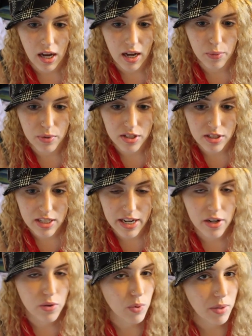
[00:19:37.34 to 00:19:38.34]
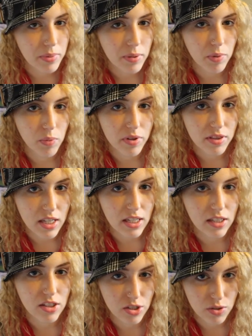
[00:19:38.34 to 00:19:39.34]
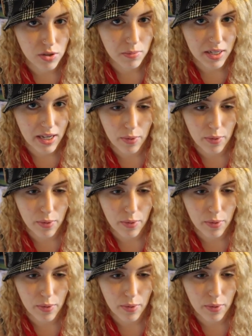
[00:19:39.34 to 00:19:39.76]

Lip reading: I was scared what people would think and do to me.